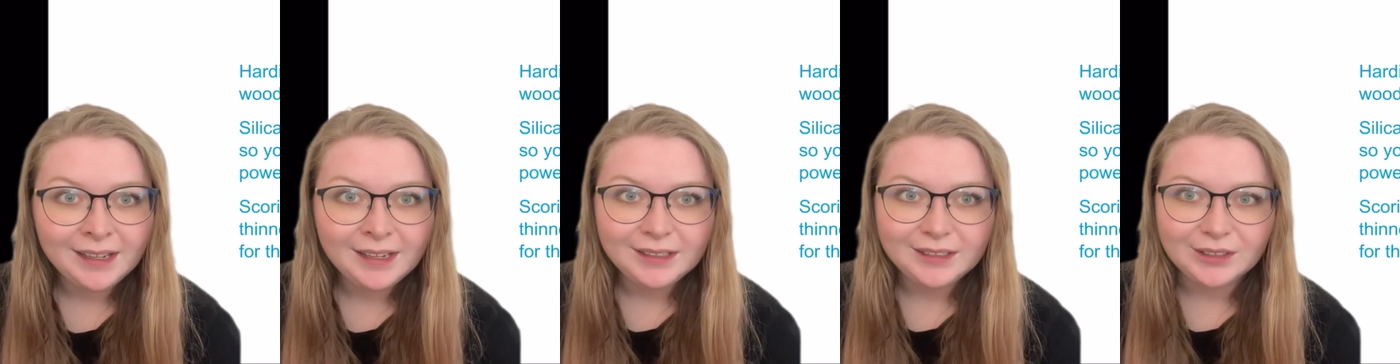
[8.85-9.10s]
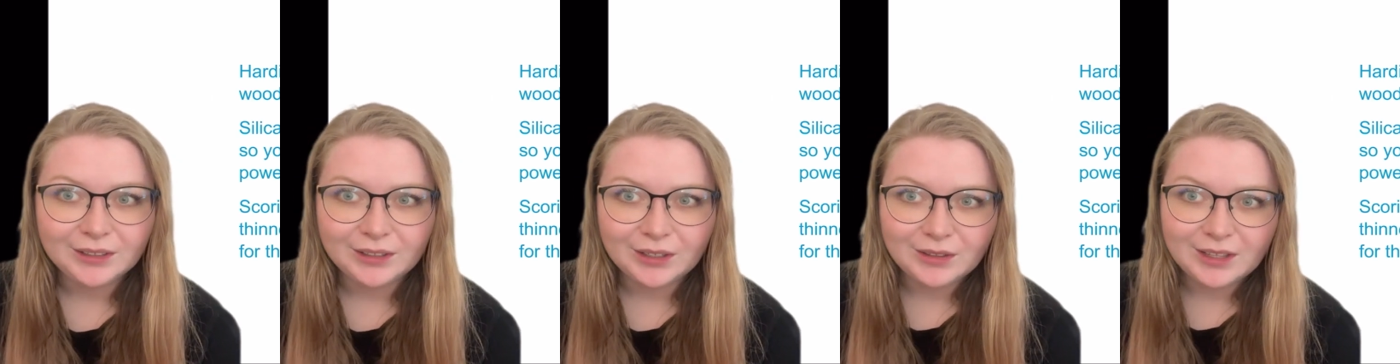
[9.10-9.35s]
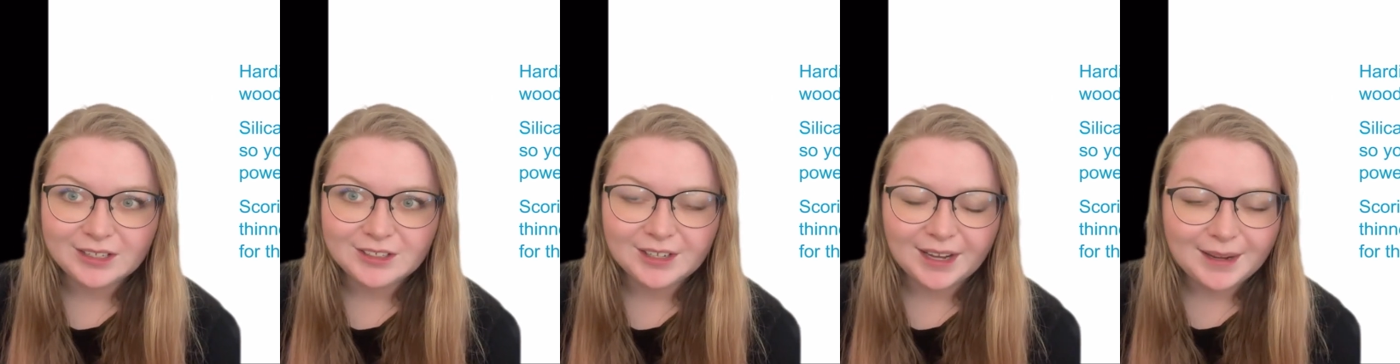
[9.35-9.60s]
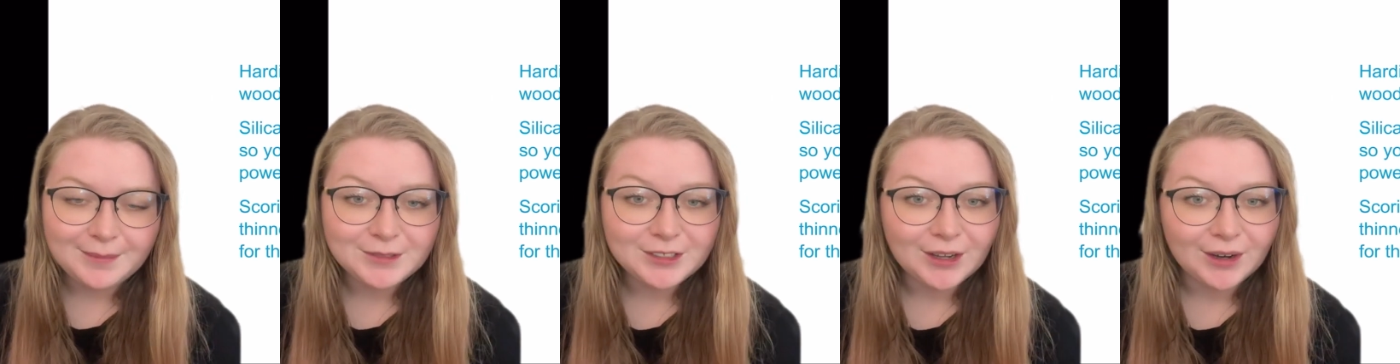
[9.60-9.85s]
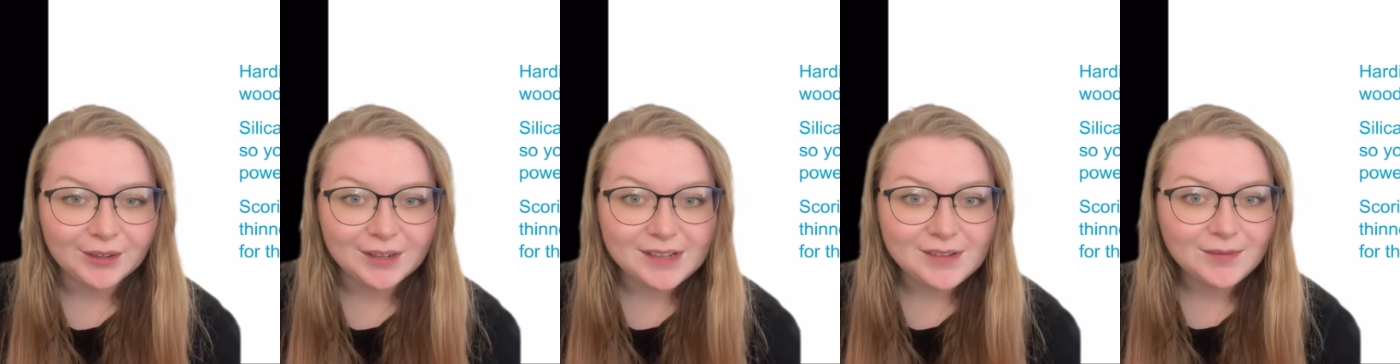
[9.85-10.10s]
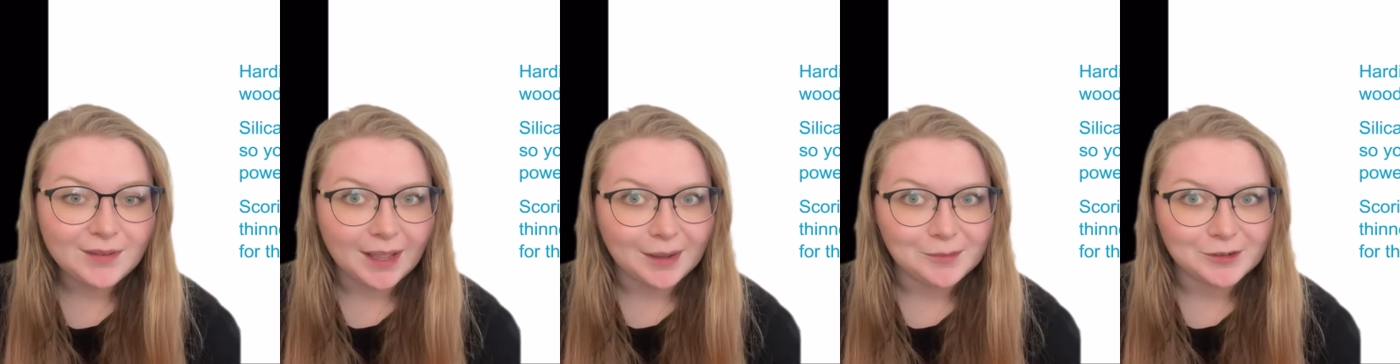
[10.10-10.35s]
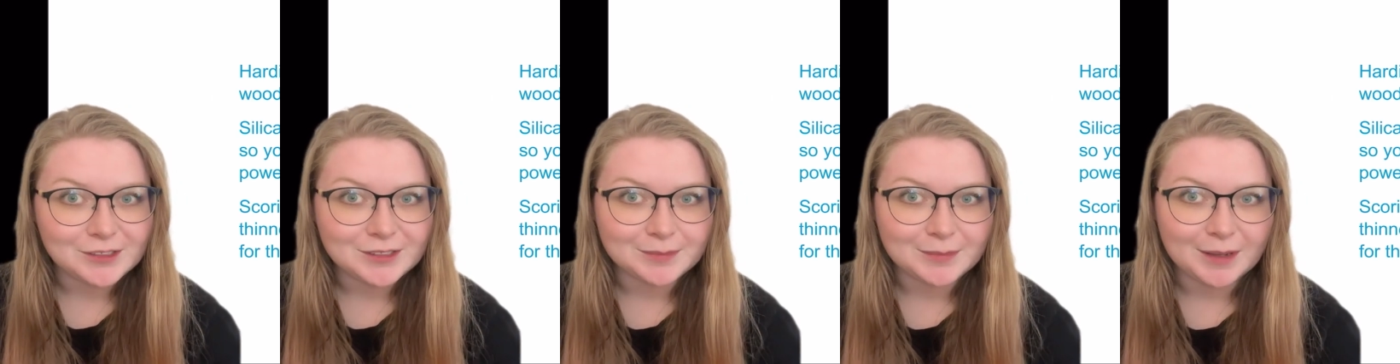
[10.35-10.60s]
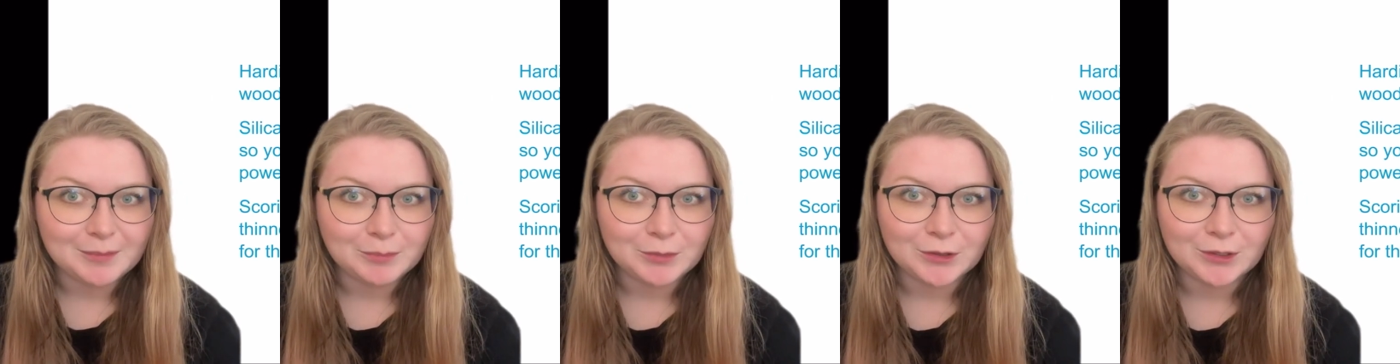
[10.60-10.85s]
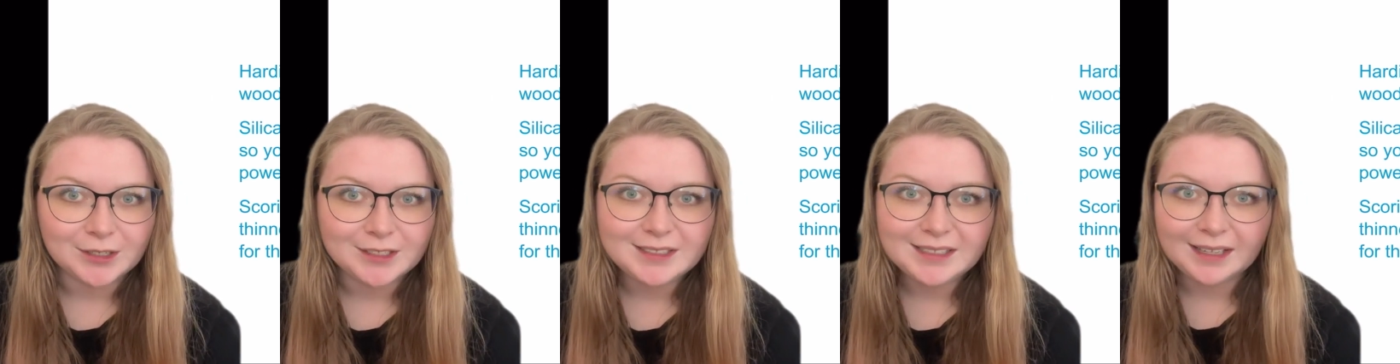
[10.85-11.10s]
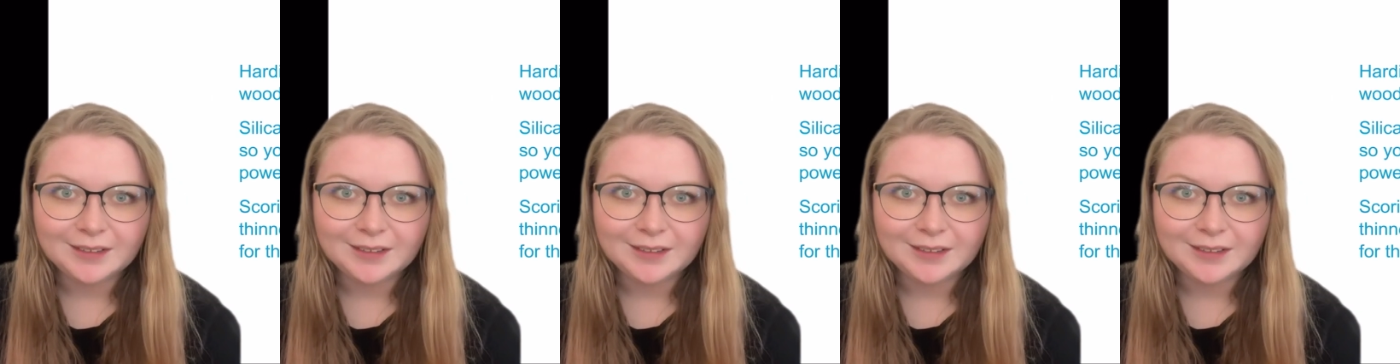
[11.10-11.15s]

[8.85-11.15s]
you'll know that James Hardie fiber cement boards